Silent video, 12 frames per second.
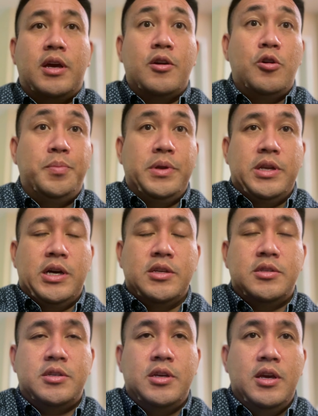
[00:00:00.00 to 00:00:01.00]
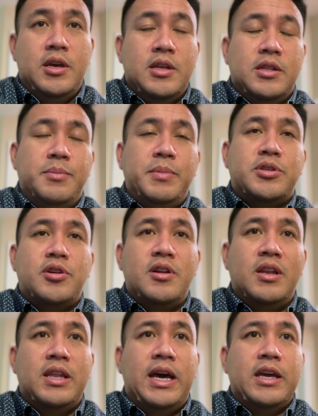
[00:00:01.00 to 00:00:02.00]
hope it does. Let me turn the
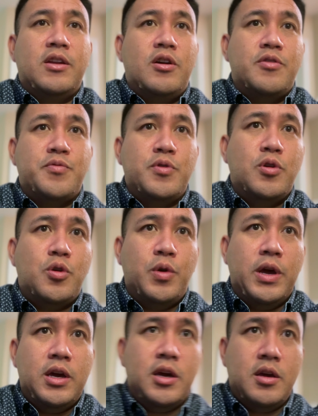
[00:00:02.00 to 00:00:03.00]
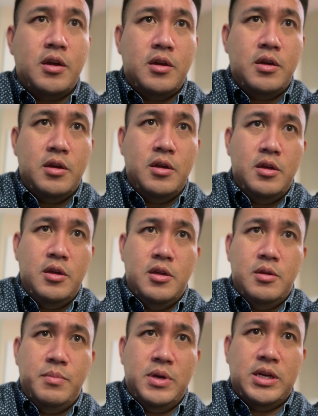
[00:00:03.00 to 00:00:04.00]
light on real quick
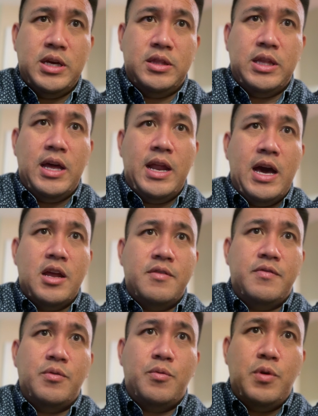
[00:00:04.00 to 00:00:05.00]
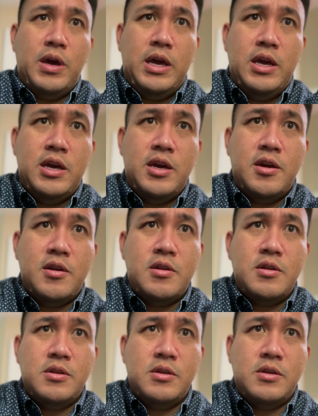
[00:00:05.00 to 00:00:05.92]
and get that out of the way here.